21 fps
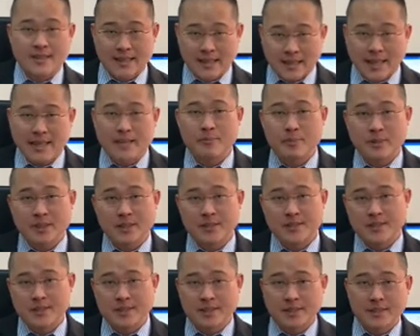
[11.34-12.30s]

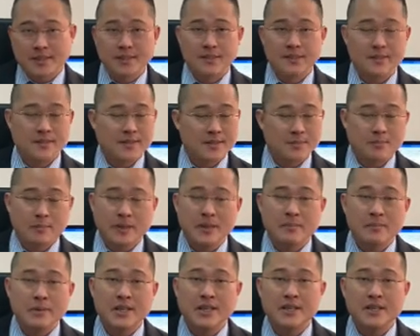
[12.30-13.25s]
liability simply
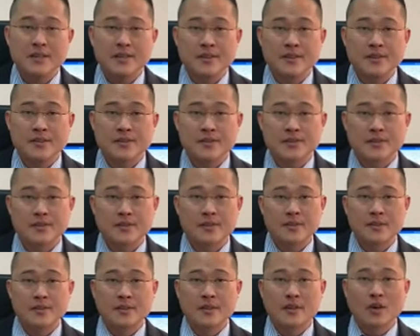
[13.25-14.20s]
means
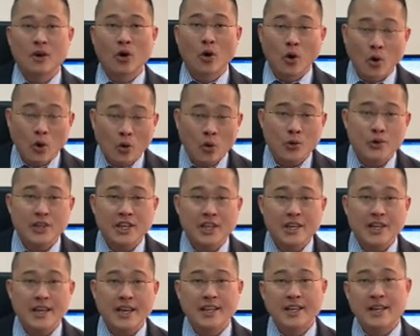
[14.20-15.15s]

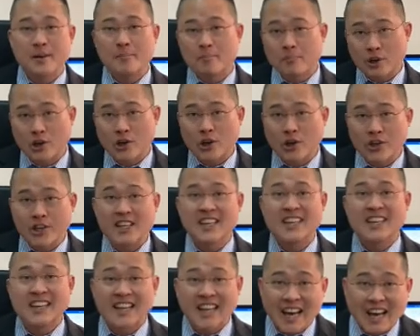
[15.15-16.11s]
holding an employer
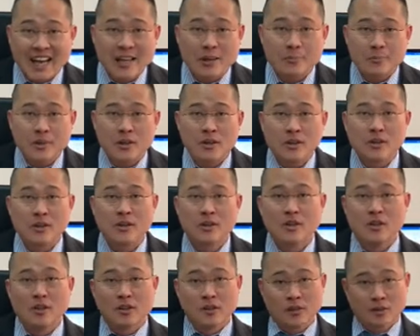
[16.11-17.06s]
liable
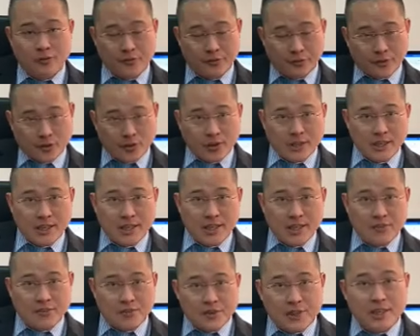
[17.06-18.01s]
for
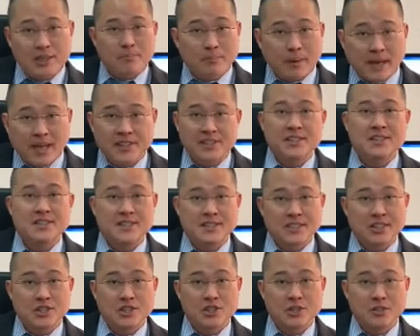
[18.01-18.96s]
a third party's
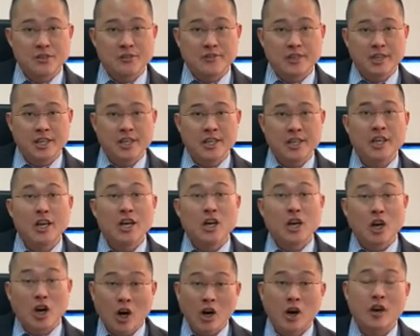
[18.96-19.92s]
injury
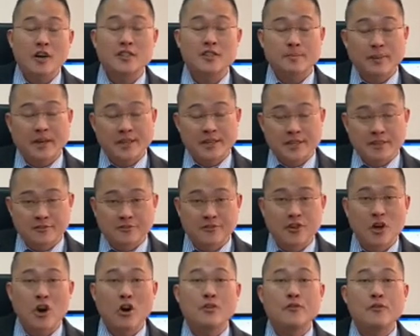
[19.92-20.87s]
caused by the
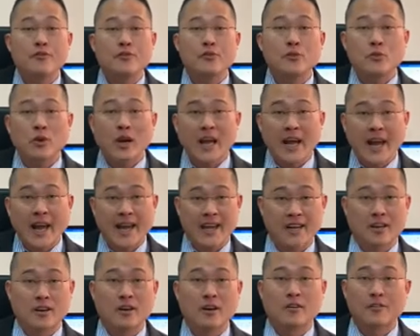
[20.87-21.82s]
wrongful
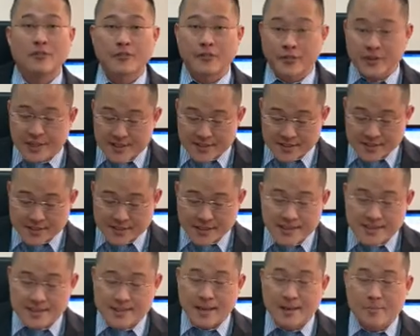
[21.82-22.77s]
act of
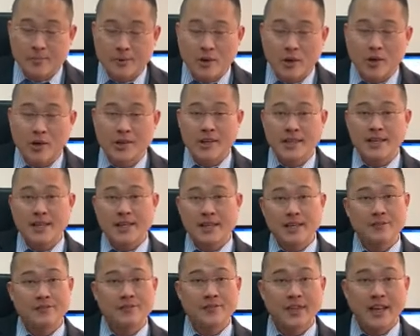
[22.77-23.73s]
his employee
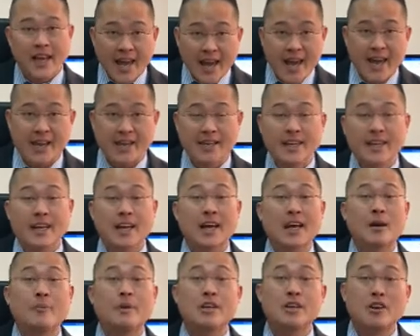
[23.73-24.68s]
if the act
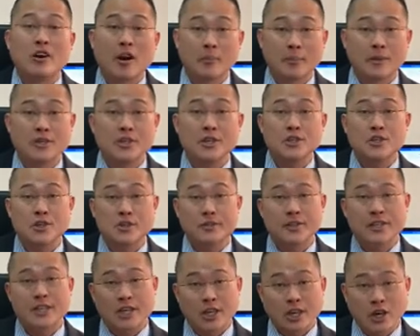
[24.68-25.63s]
had been committed
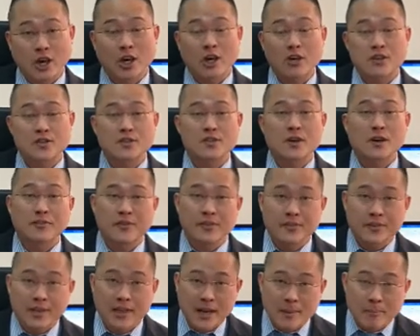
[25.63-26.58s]
during the course of
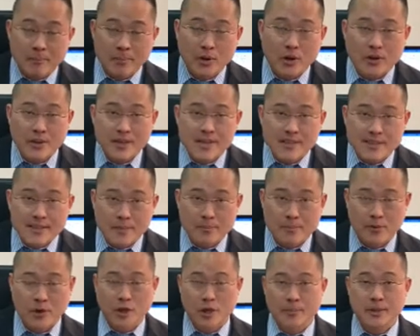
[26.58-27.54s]
the employee's
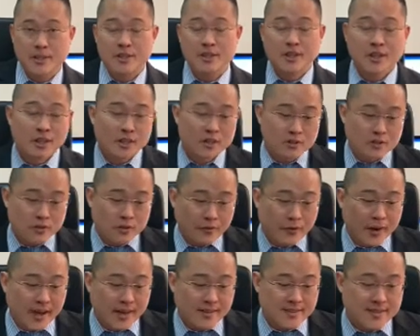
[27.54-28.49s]
employment. So
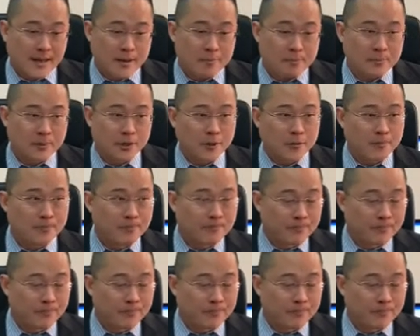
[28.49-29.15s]
for example,